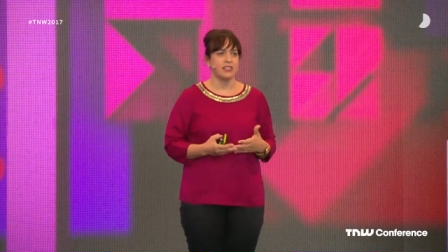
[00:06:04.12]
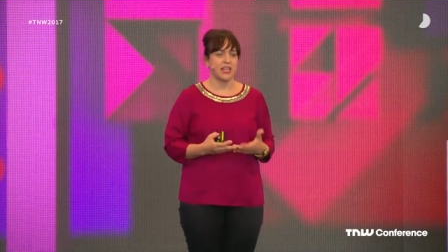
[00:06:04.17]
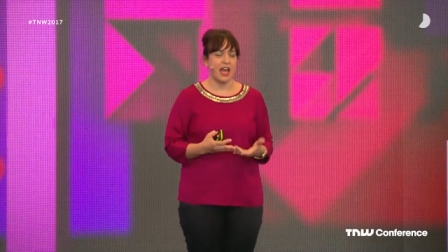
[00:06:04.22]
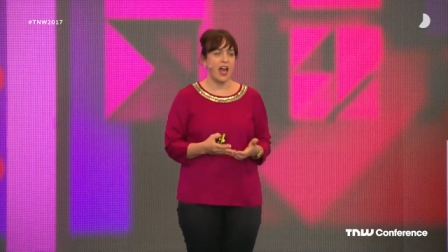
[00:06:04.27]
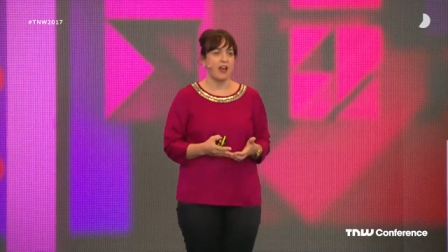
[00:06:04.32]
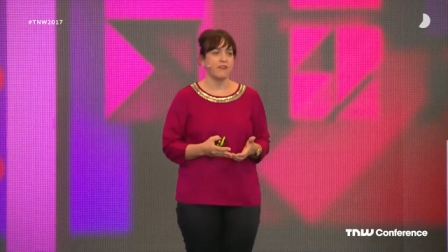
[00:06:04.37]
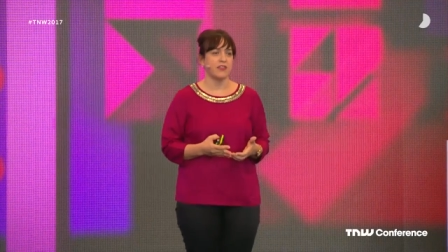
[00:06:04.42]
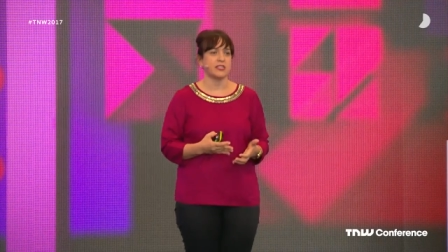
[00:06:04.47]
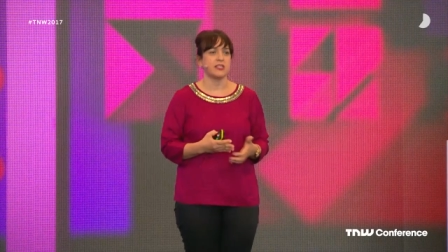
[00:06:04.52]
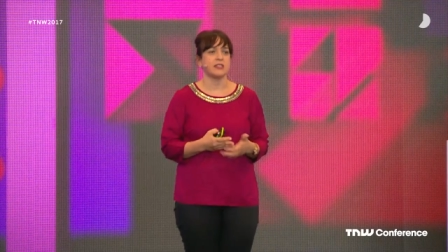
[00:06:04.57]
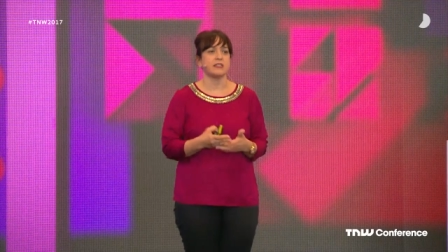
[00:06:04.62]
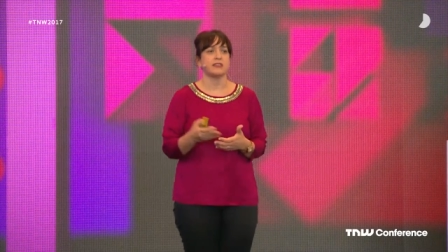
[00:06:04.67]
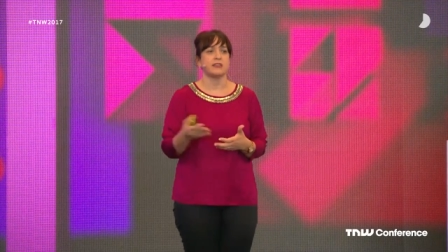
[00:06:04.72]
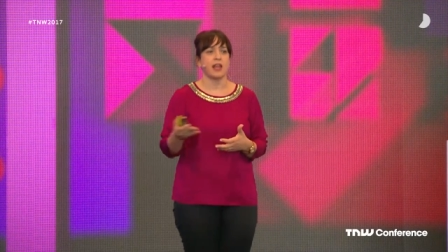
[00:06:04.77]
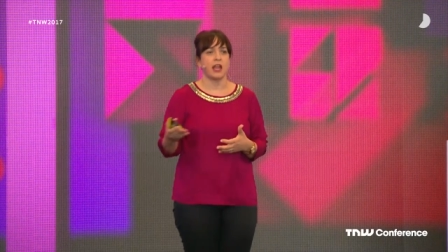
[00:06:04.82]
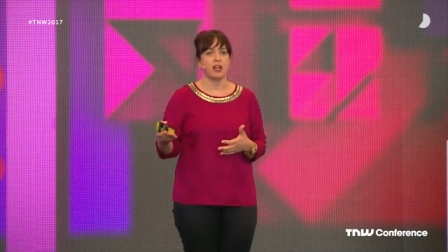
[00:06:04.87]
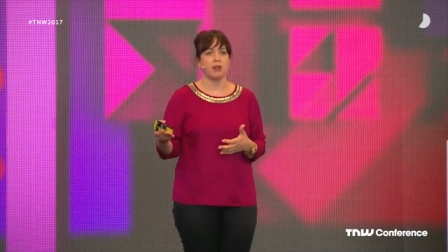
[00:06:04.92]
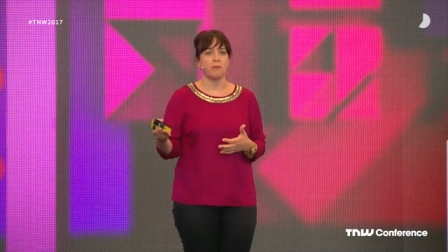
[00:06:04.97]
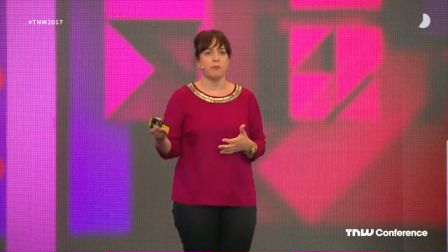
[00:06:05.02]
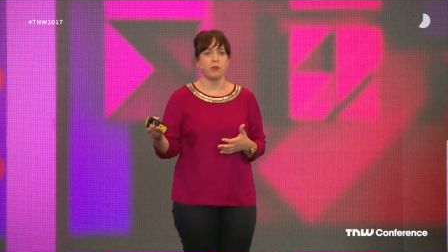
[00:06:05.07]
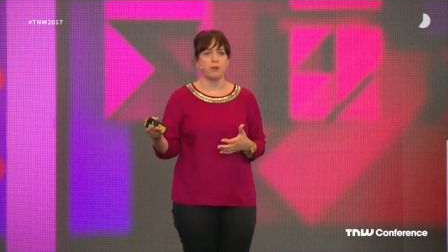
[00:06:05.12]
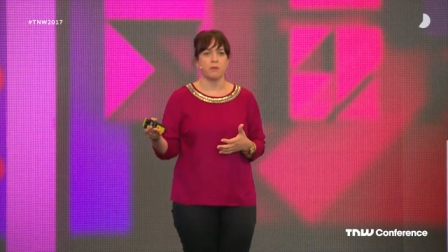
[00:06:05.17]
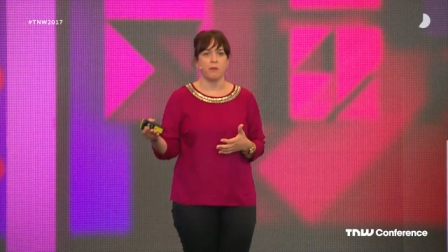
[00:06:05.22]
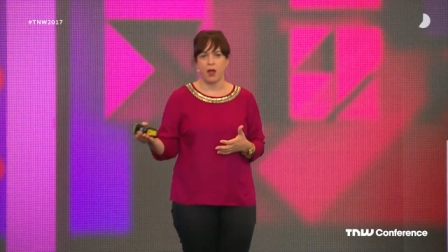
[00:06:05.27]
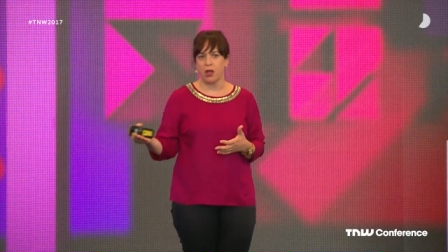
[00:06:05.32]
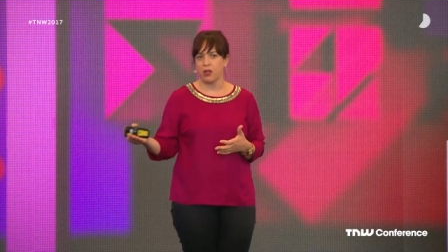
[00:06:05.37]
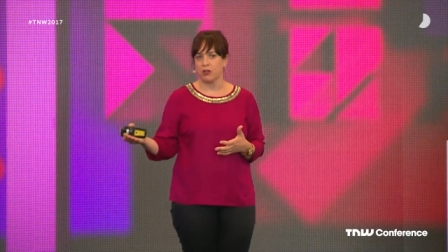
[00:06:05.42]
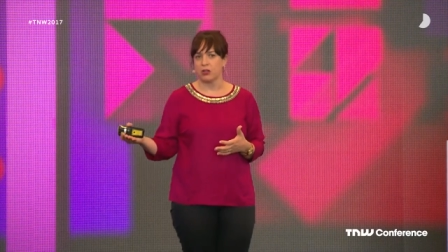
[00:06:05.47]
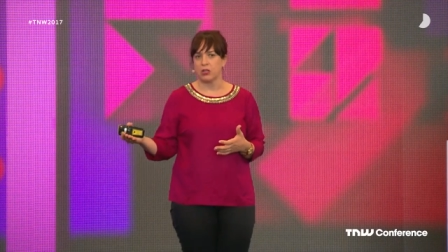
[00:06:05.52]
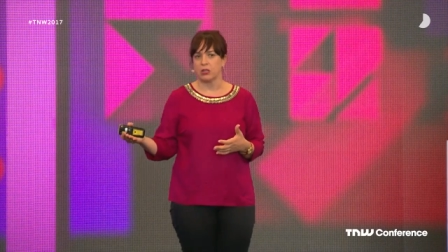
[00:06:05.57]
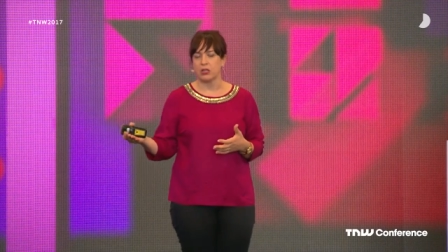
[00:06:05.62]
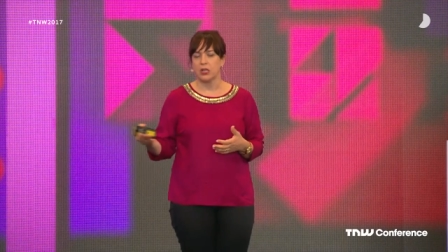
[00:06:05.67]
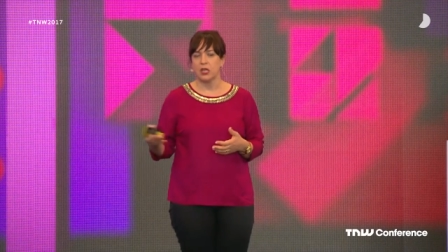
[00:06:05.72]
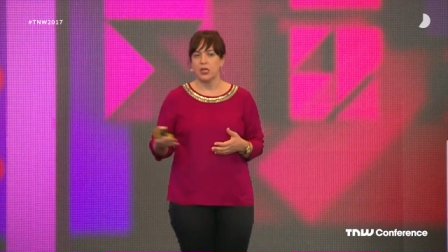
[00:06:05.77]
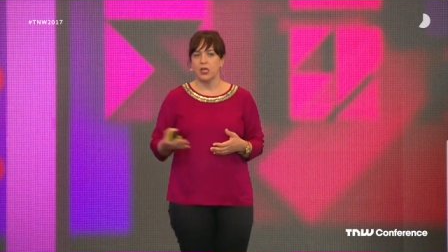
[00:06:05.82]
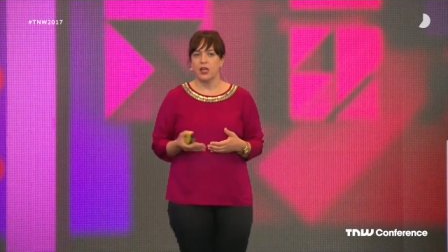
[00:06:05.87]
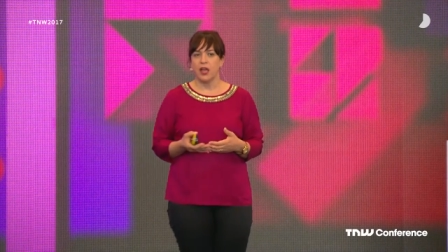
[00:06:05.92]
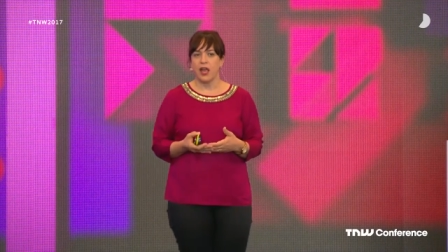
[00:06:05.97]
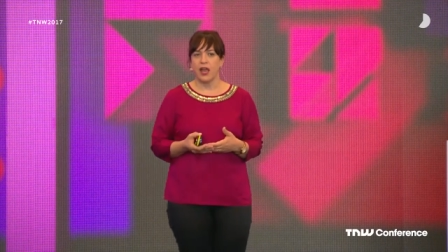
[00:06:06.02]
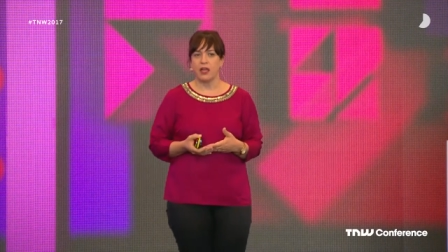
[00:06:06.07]
to have a sustainable model?
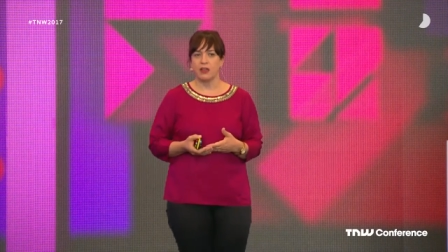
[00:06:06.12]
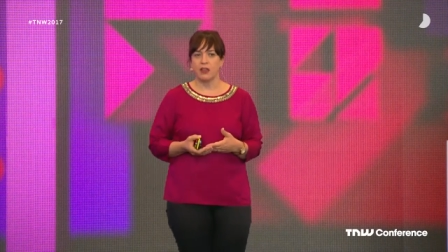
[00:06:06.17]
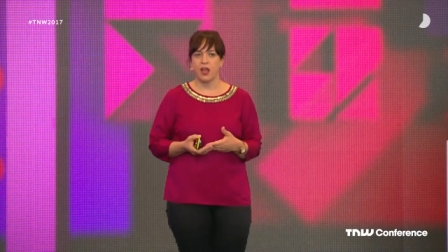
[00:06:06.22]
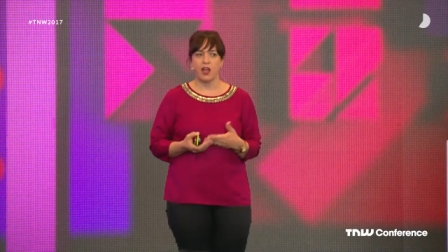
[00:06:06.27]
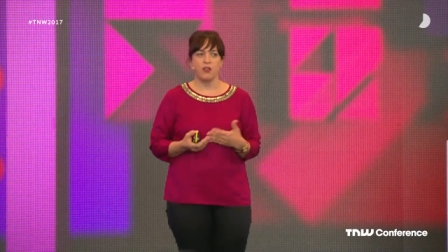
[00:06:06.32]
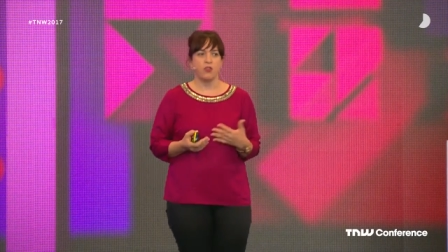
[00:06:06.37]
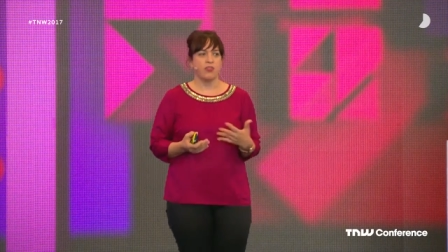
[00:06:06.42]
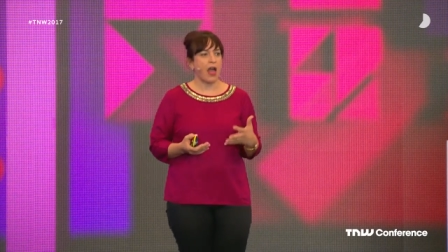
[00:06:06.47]
And